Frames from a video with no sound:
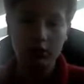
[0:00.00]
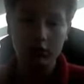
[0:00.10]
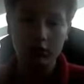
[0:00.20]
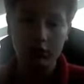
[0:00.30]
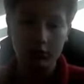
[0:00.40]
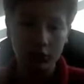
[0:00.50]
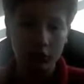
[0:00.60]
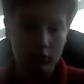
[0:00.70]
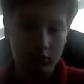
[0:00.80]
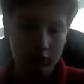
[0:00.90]

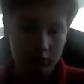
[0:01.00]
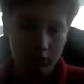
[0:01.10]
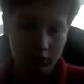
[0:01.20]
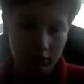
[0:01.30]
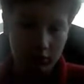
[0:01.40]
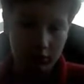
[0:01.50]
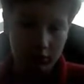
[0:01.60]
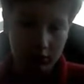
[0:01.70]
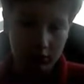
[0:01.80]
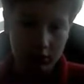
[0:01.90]
Nobody speaks.